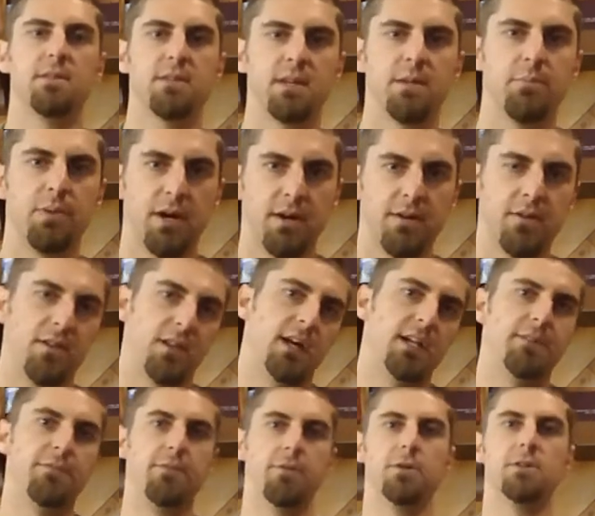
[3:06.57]
compared to a lot
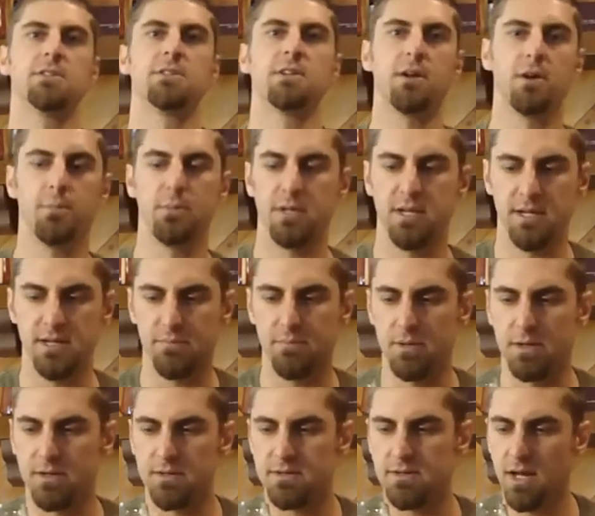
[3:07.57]
of forced carbonated beers.